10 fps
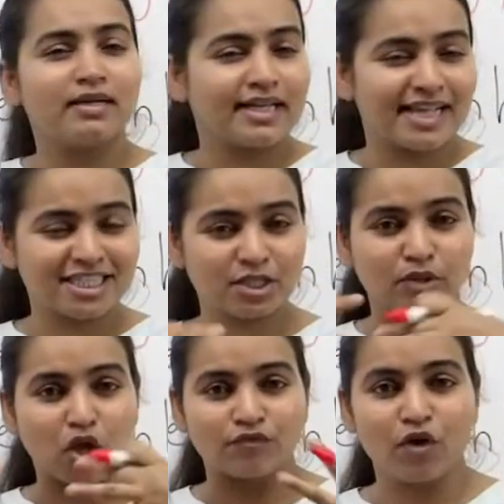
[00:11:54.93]
gets into a
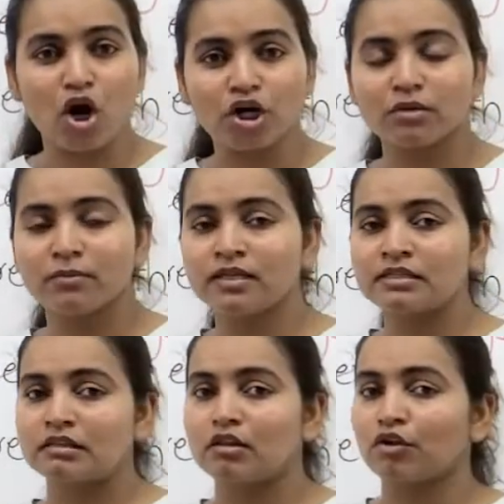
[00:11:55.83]
lot of
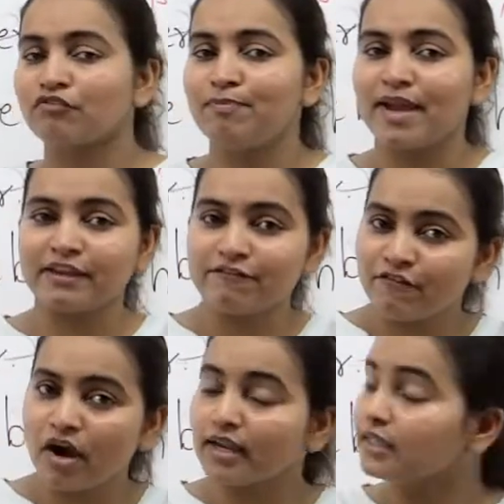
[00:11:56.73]
arguments, a lot of petty
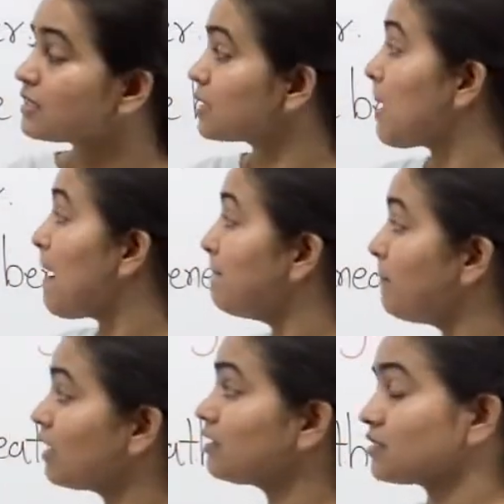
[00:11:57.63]
fights,
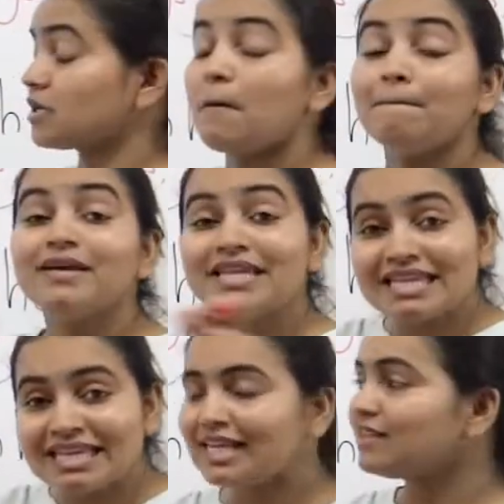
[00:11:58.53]
but
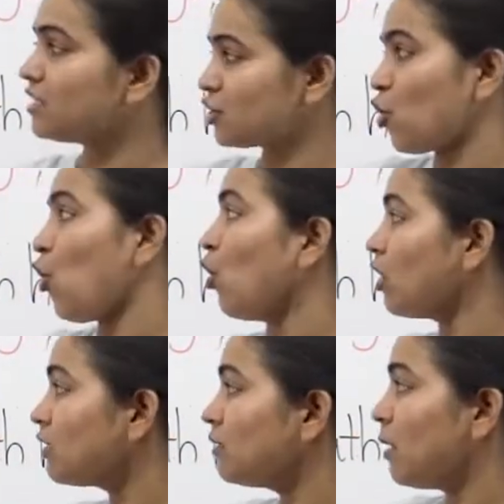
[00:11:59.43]
beneath it
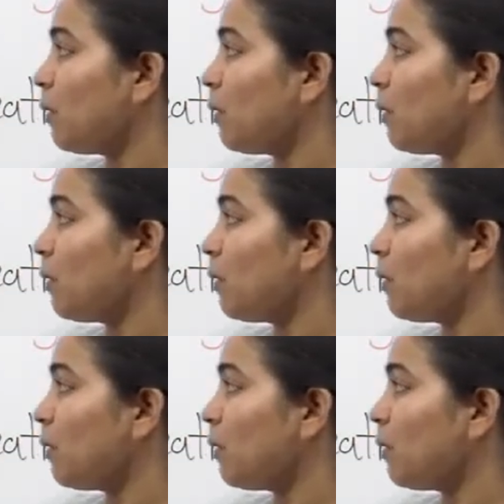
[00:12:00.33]
all,